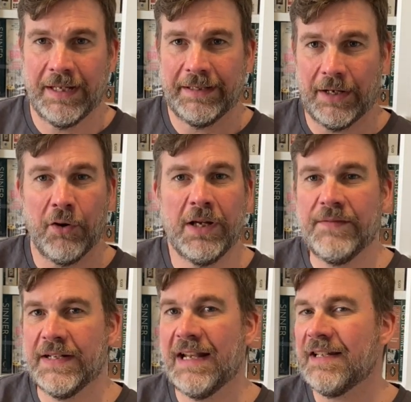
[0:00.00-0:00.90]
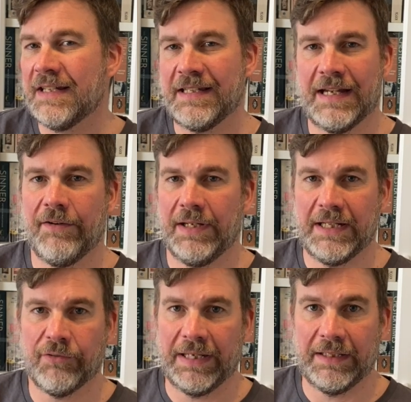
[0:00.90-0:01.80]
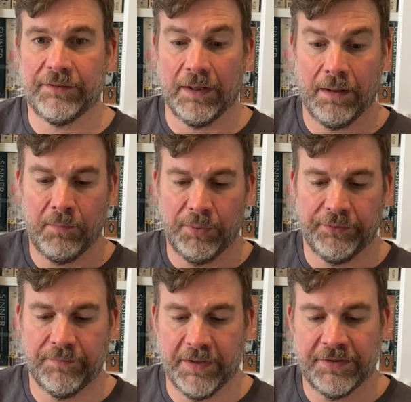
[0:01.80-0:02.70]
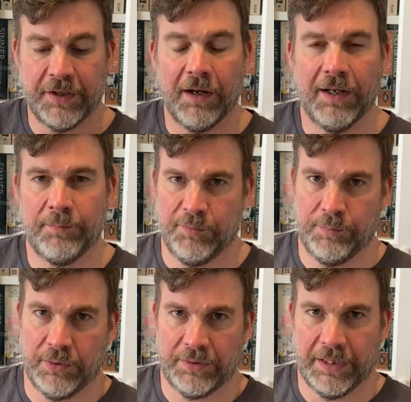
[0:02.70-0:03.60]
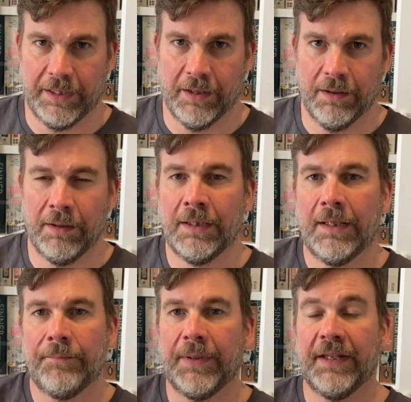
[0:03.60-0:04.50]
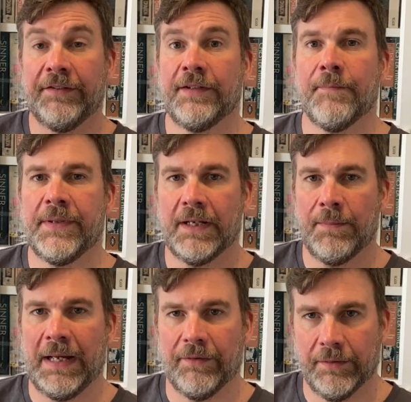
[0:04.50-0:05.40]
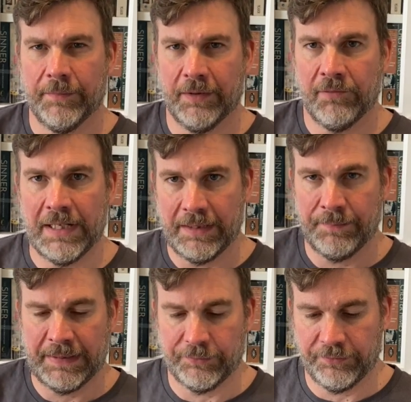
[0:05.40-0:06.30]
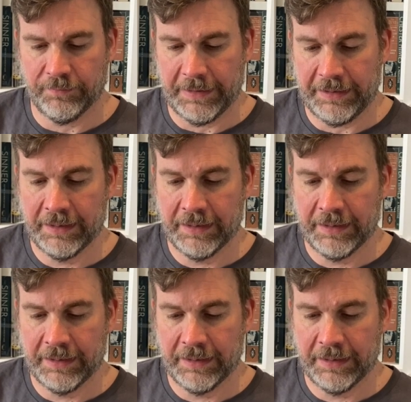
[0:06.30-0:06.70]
They're not even necessarily great examples of the type of book they are, but there's something about them that really appeals to me.